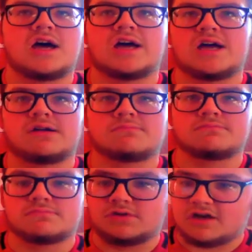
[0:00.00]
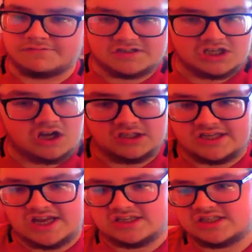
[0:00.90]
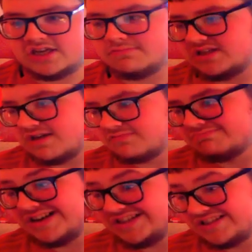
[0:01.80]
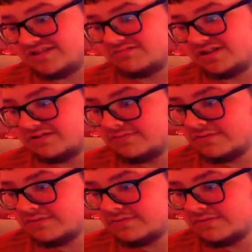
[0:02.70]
Obviously all of their team, James Maddison as well.